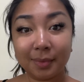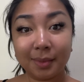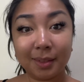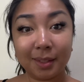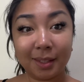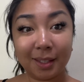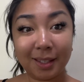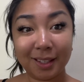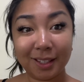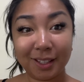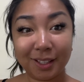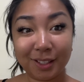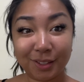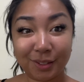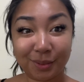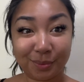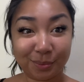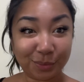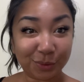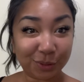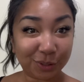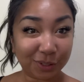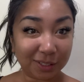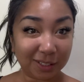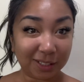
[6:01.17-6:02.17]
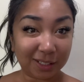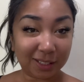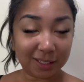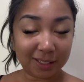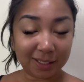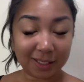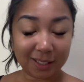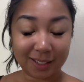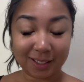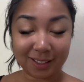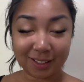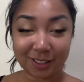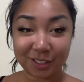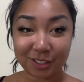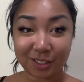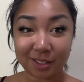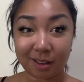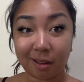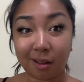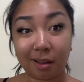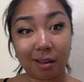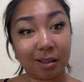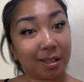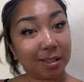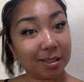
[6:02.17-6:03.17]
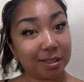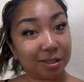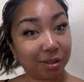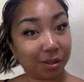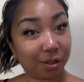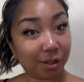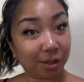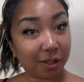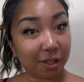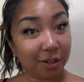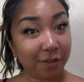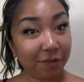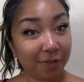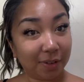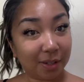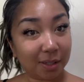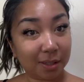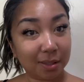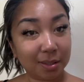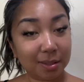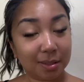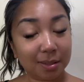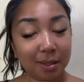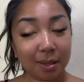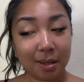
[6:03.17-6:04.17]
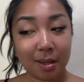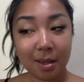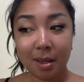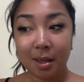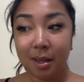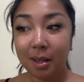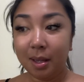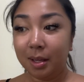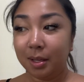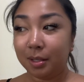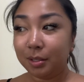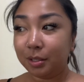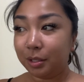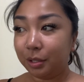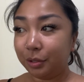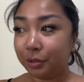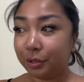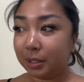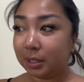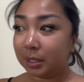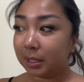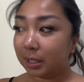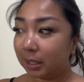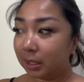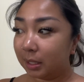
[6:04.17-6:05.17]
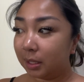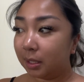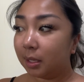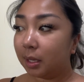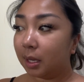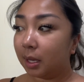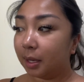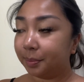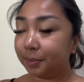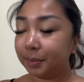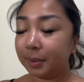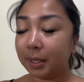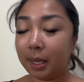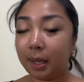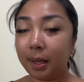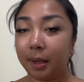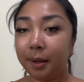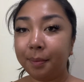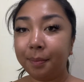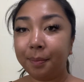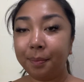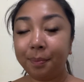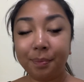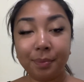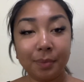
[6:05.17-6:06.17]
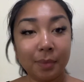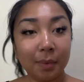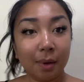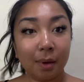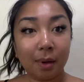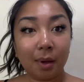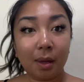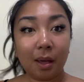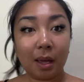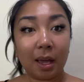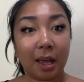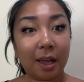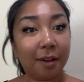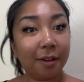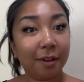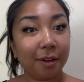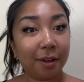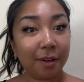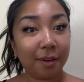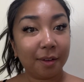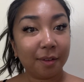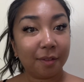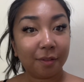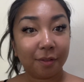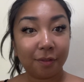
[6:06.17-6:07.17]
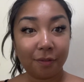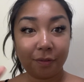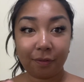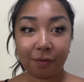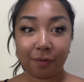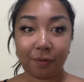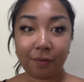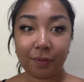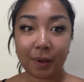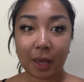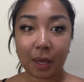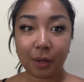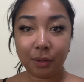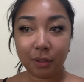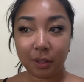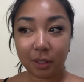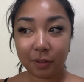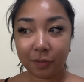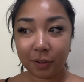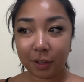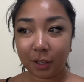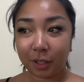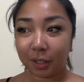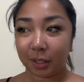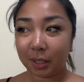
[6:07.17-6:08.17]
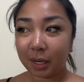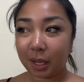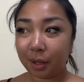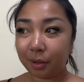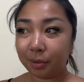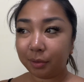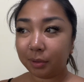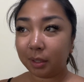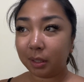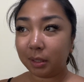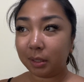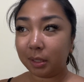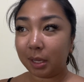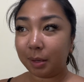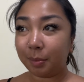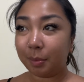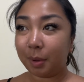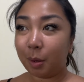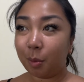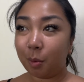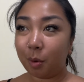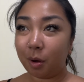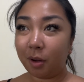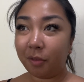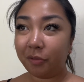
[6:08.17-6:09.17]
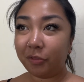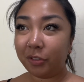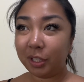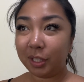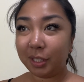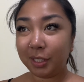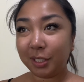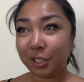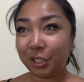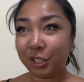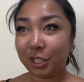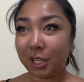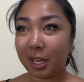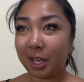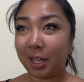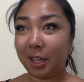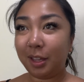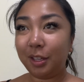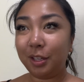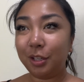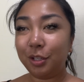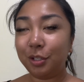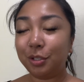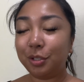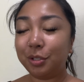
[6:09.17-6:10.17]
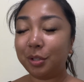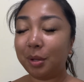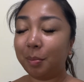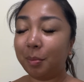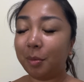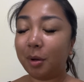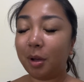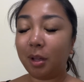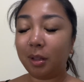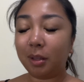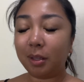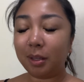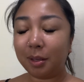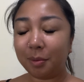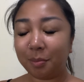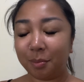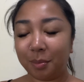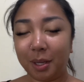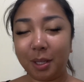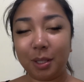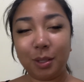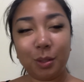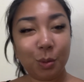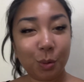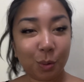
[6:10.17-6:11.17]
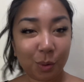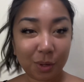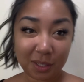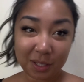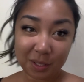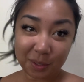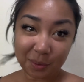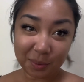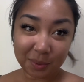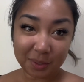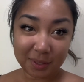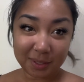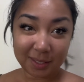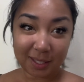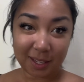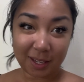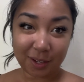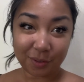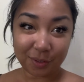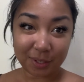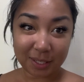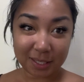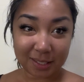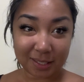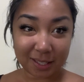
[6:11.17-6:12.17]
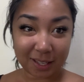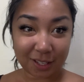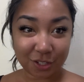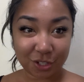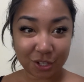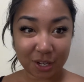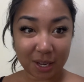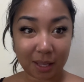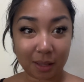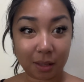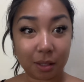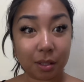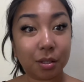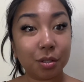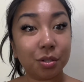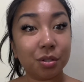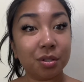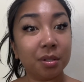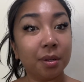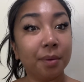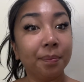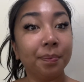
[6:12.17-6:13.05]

Good morning. It is August 31st. So just a little update. I finally figured out the name I want for this challenge, so I'm calling it my 21-day reset challenge.